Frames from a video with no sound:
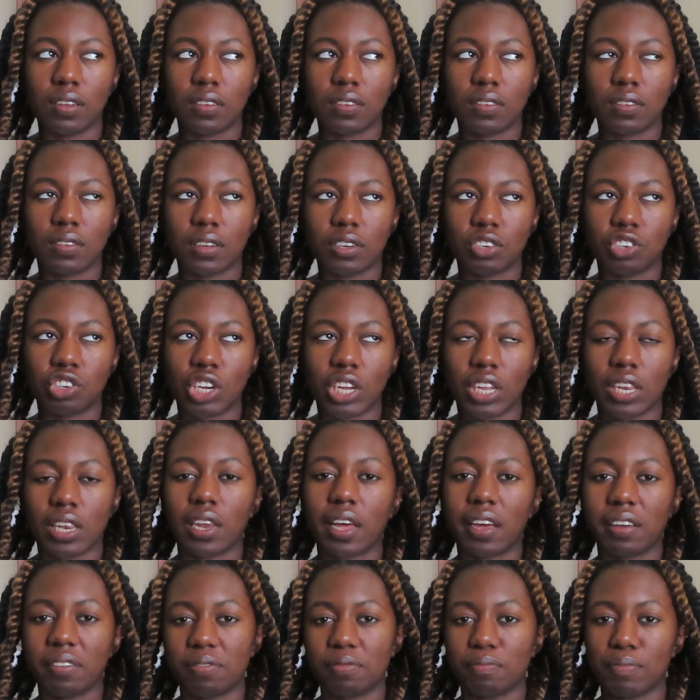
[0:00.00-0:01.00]
such a
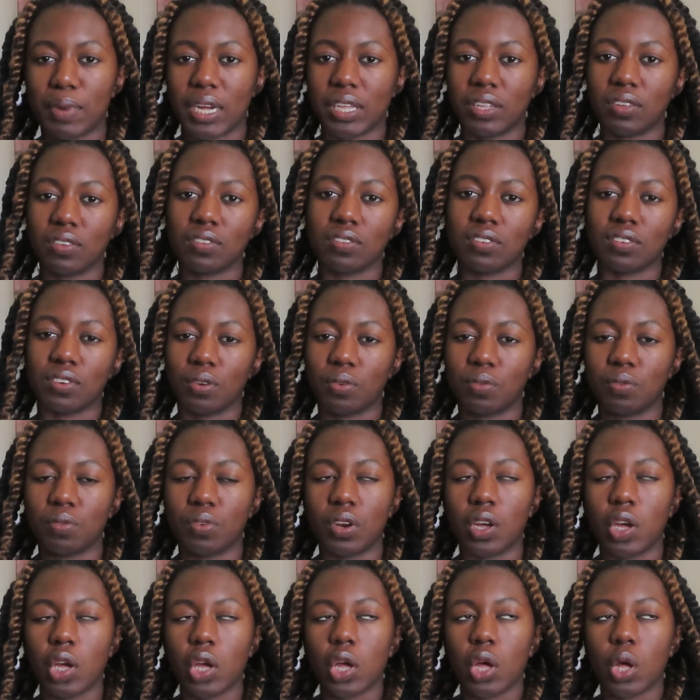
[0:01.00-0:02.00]
life milestone
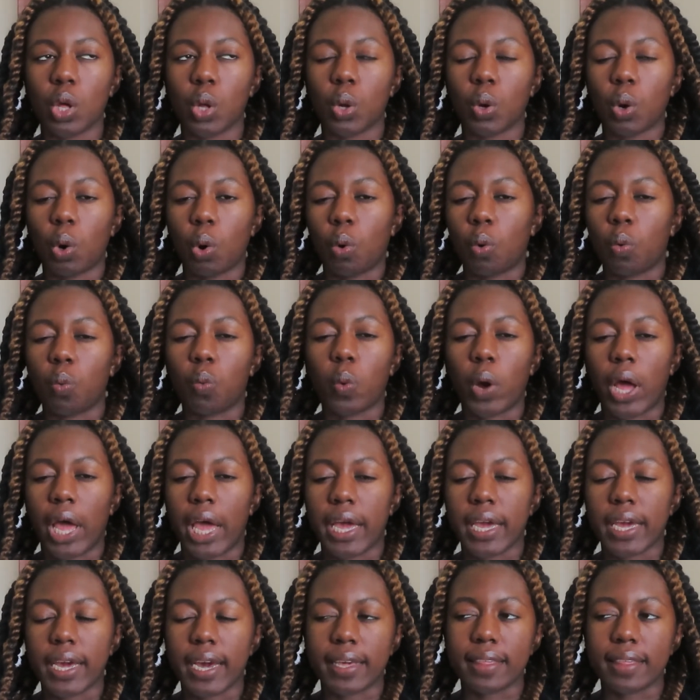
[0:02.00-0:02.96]
way.